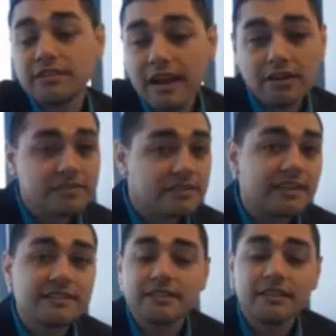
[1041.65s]
1,000
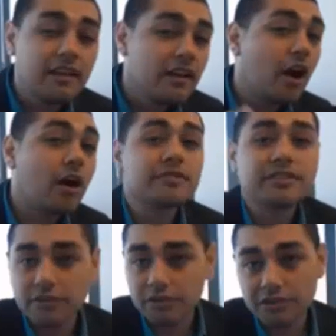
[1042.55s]
hits and all of a
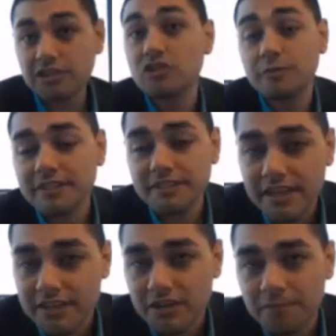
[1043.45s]
sudden you're a YouTube
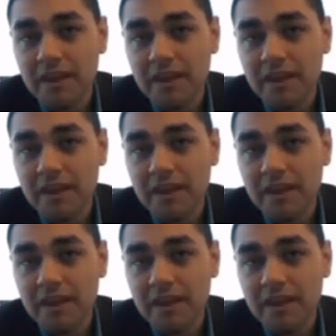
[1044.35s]
sensation.